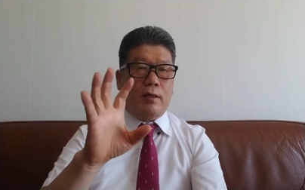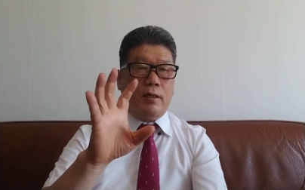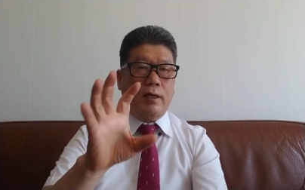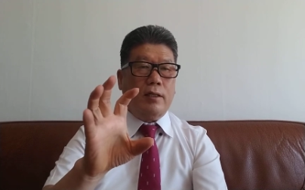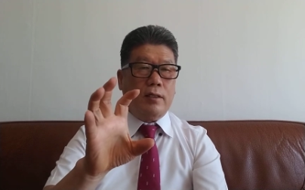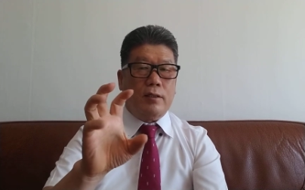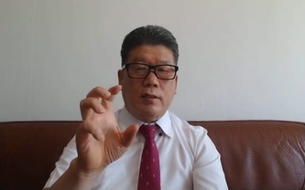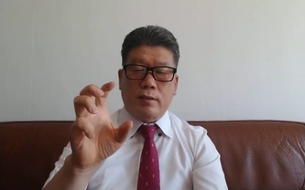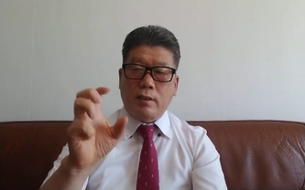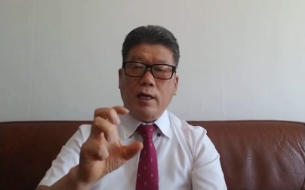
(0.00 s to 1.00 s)
Already the
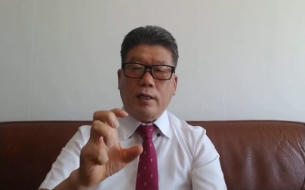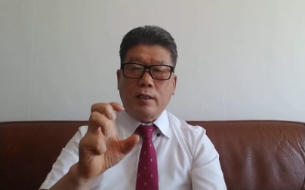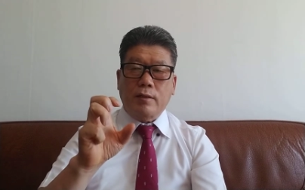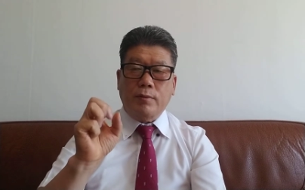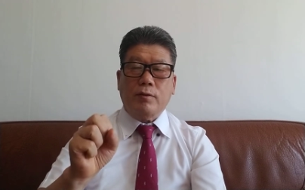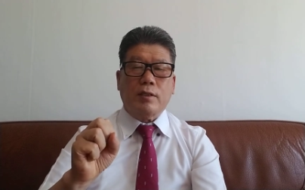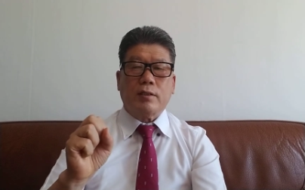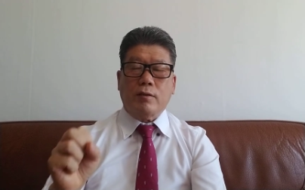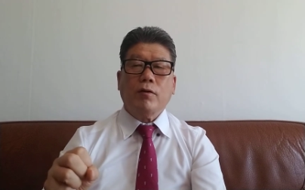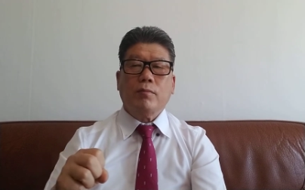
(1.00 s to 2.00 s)
stock and the bond is
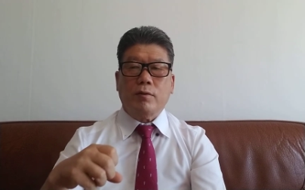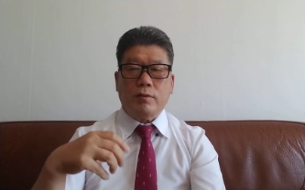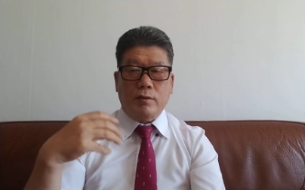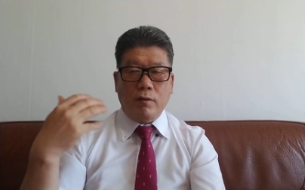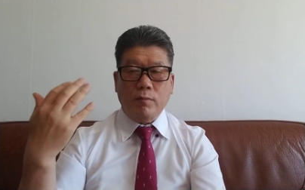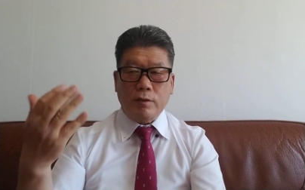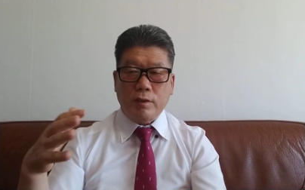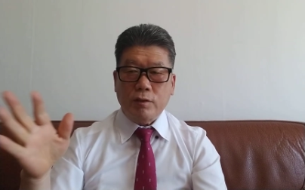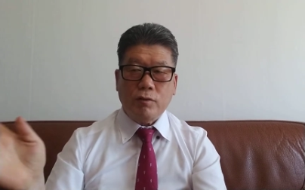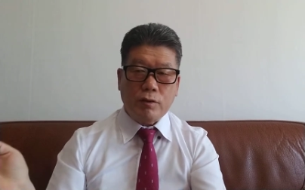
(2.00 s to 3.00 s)
almost
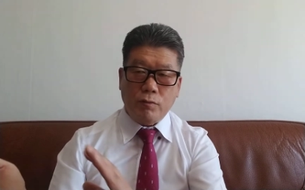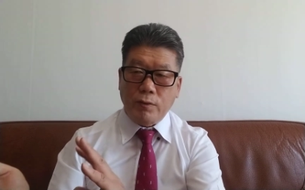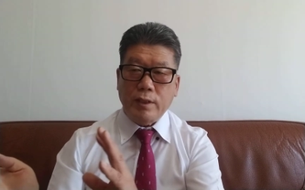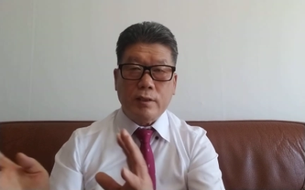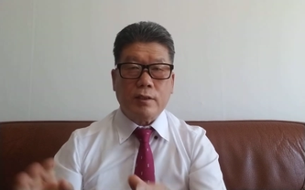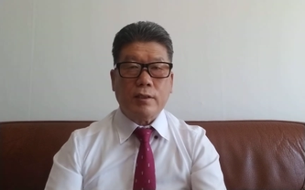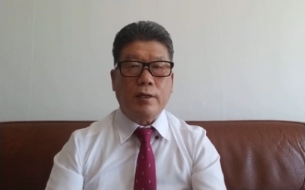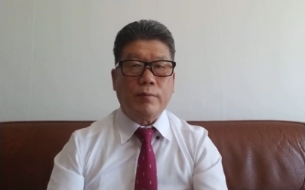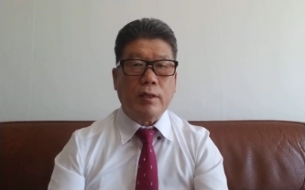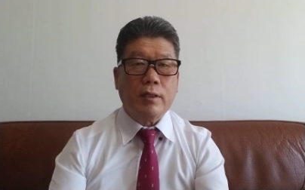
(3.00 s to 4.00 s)
issuing way is the same.